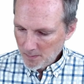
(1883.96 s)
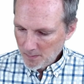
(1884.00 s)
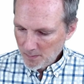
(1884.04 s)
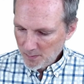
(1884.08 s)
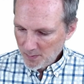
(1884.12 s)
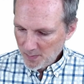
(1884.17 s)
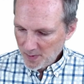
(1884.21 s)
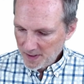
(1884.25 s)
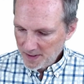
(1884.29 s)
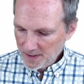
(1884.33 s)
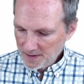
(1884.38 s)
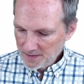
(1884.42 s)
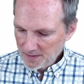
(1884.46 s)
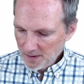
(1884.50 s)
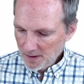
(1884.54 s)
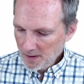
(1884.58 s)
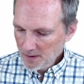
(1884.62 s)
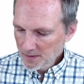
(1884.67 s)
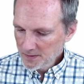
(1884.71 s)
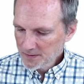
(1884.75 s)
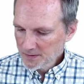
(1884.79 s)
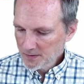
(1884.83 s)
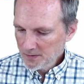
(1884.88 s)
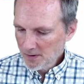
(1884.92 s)
but it's
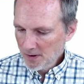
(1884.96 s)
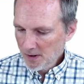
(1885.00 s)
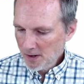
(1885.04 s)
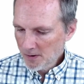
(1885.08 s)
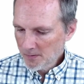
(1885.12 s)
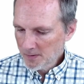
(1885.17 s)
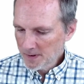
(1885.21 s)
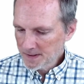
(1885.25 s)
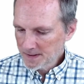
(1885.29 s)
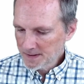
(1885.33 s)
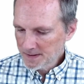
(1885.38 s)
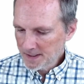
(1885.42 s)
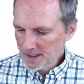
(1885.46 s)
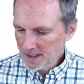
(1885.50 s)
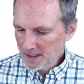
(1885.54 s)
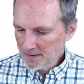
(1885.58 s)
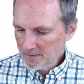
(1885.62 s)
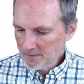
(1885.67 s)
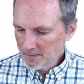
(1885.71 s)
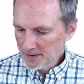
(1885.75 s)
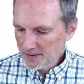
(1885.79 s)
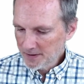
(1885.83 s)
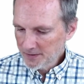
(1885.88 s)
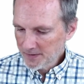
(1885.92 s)
also always
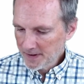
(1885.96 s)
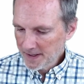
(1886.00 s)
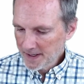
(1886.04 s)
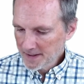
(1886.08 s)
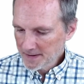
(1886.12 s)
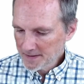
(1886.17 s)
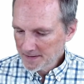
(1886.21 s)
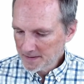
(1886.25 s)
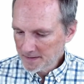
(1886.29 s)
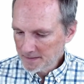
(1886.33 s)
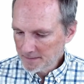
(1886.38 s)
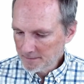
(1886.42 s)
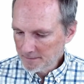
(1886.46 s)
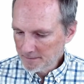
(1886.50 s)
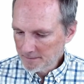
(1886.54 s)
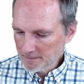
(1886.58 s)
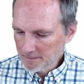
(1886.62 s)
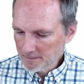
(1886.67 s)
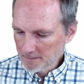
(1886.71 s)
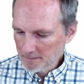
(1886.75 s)
negatively transitive.